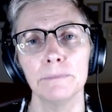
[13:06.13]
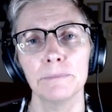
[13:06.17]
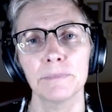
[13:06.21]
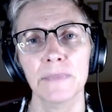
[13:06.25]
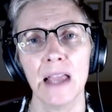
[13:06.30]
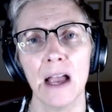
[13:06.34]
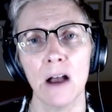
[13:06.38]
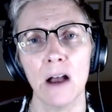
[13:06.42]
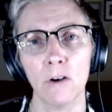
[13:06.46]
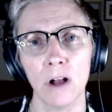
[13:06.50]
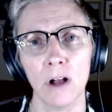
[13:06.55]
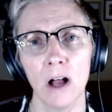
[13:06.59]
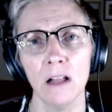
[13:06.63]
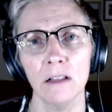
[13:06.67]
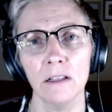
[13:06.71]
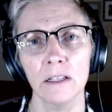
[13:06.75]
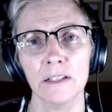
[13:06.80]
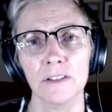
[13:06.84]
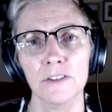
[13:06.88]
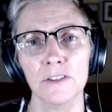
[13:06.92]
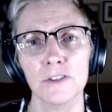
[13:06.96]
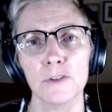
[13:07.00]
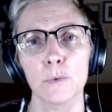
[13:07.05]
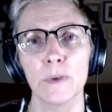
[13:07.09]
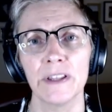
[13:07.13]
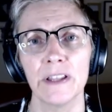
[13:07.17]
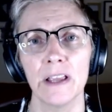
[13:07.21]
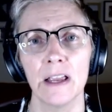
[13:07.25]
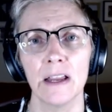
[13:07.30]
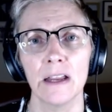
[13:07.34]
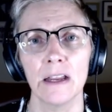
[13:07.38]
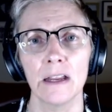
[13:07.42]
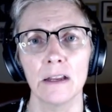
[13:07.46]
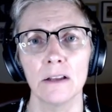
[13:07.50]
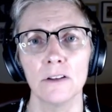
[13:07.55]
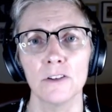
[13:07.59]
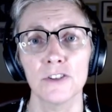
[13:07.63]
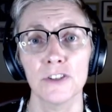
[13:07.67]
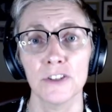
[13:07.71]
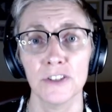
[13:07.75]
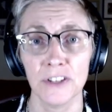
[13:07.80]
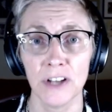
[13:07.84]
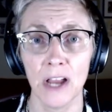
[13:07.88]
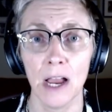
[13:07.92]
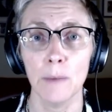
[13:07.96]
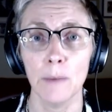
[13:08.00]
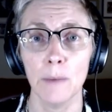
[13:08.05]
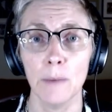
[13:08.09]
alcoholics when they
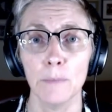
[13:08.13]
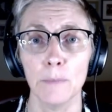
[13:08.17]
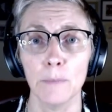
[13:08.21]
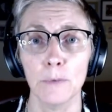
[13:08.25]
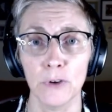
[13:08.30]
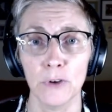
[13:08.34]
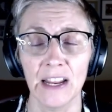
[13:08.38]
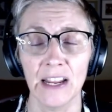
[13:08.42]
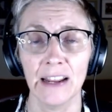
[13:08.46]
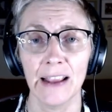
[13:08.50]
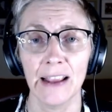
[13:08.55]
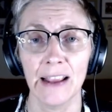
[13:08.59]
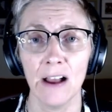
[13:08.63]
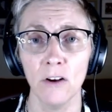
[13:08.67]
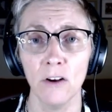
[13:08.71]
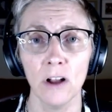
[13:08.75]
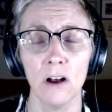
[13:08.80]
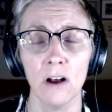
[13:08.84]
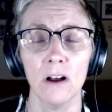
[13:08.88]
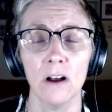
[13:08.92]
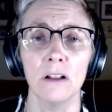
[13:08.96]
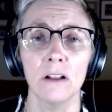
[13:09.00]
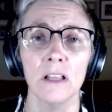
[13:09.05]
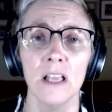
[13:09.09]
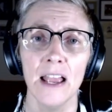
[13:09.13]
stop drinking alcohol